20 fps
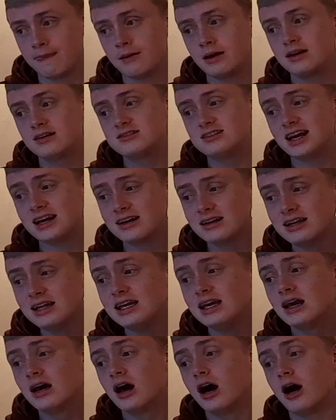
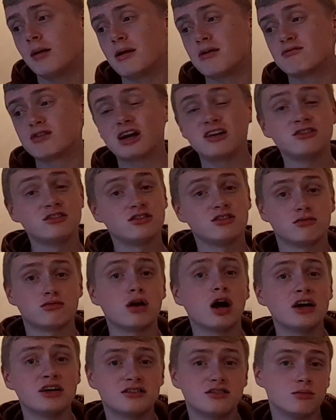Secondly, in relation to
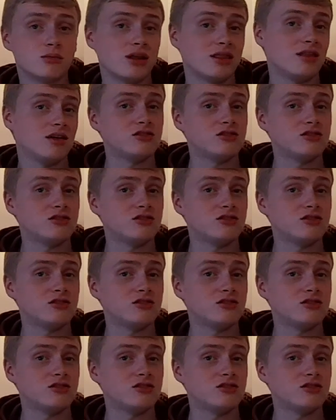rights and whether there